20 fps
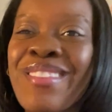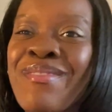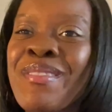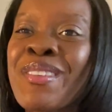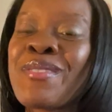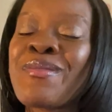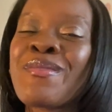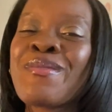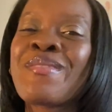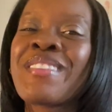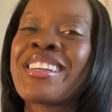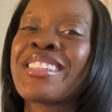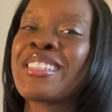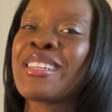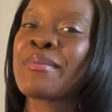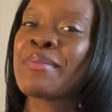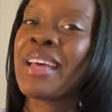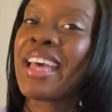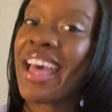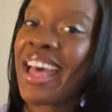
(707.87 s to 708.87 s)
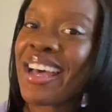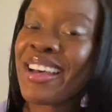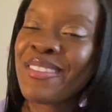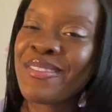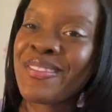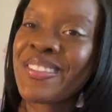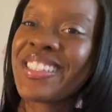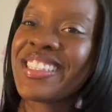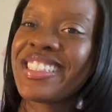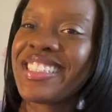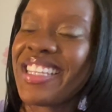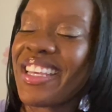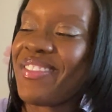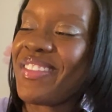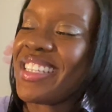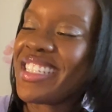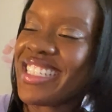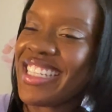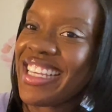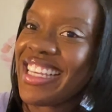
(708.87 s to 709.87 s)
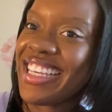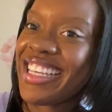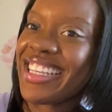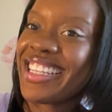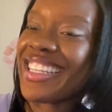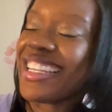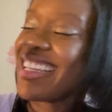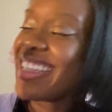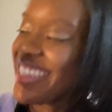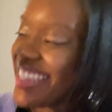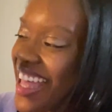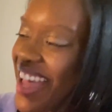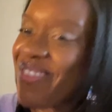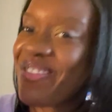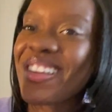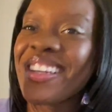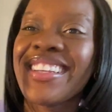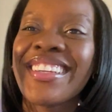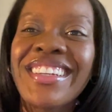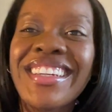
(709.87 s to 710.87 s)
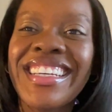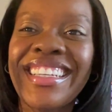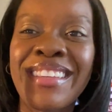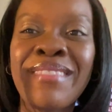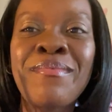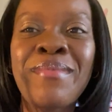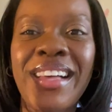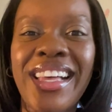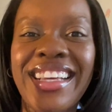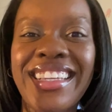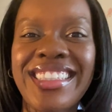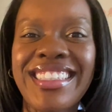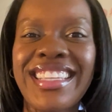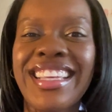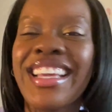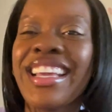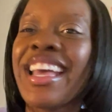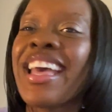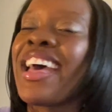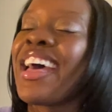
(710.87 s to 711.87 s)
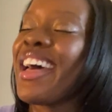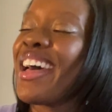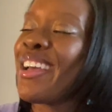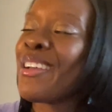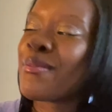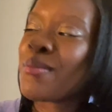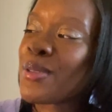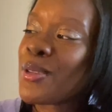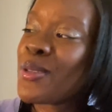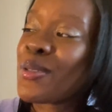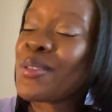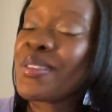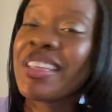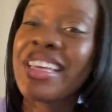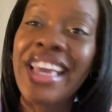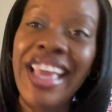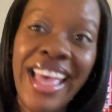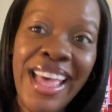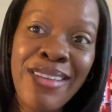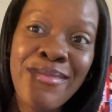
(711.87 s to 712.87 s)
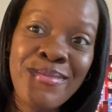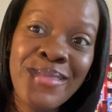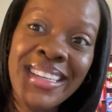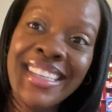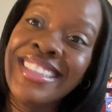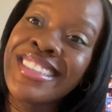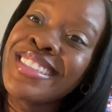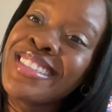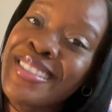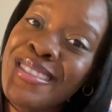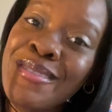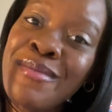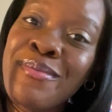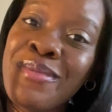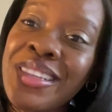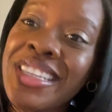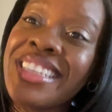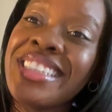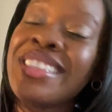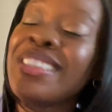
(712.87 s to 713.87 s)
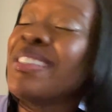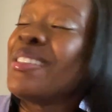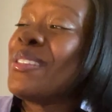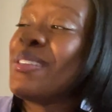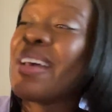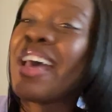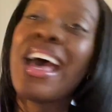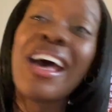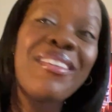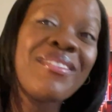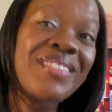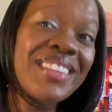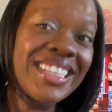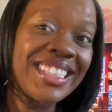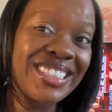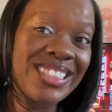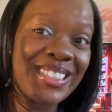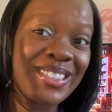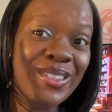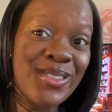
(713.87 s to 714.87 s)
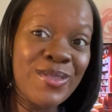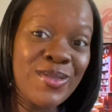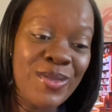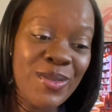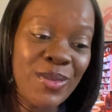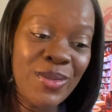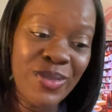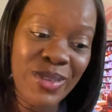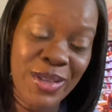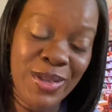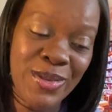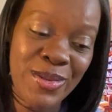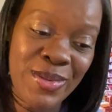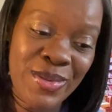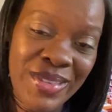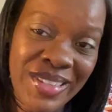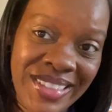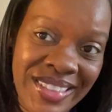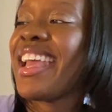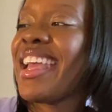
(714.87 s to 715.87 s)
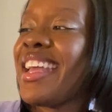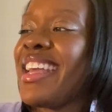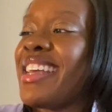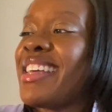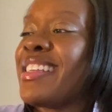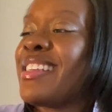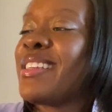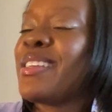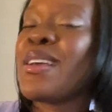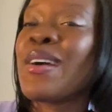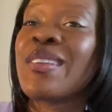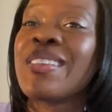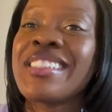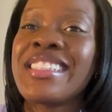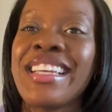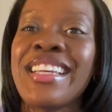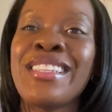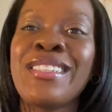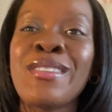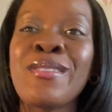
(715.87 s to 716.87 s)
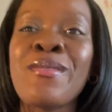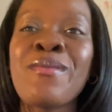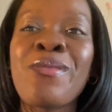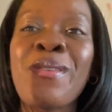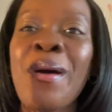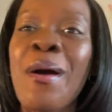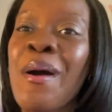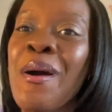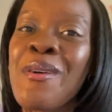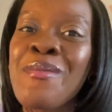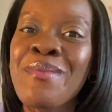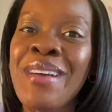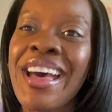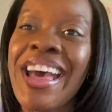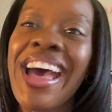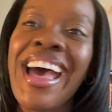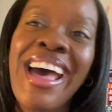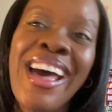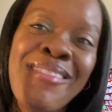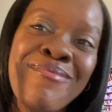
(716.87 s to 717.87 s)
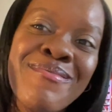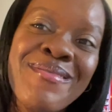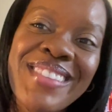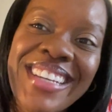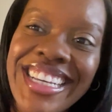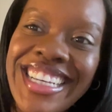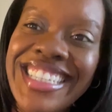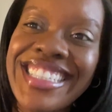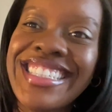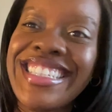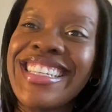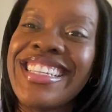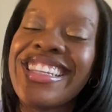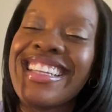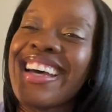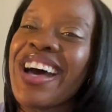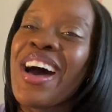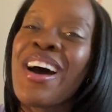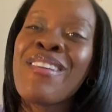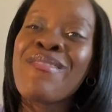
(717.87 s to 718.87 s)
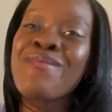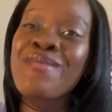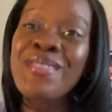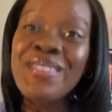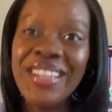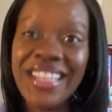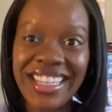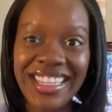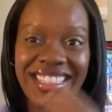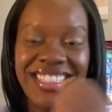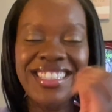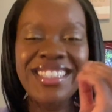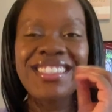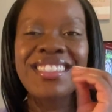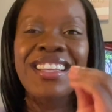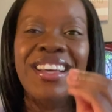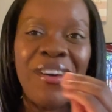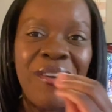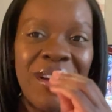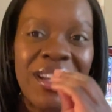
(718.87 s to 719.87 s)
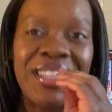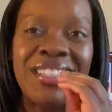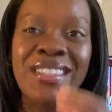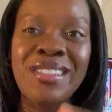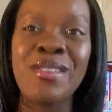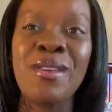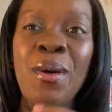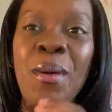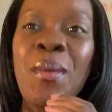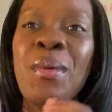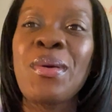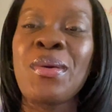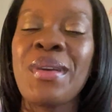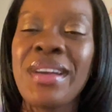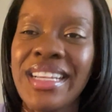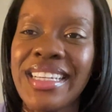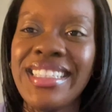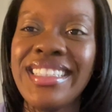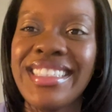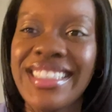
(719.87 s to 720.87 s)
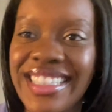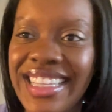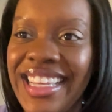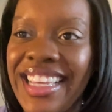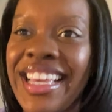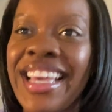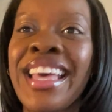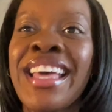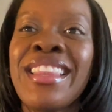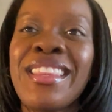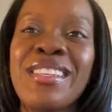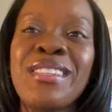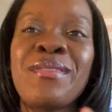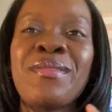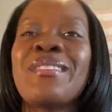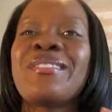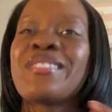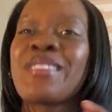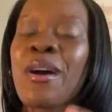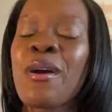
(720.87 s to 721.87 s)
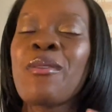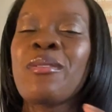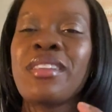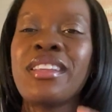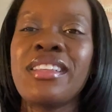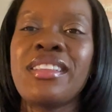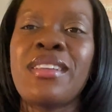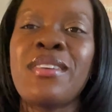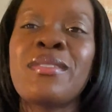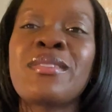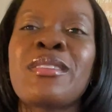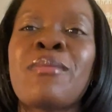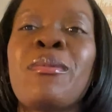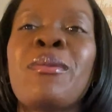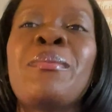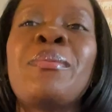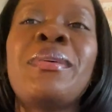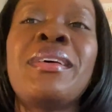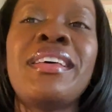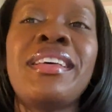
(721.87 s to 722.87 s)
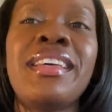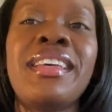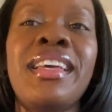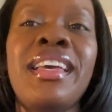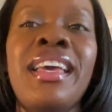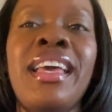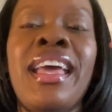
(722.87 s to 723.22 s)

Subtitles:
much for watching my iPhone 17 Lavender unboxing. I am truly happy and so blessed to have a new phone. And y'all stay tuned for all my Apple content. The iPhone content is going to go crazy. This video is already long, so I'm going to put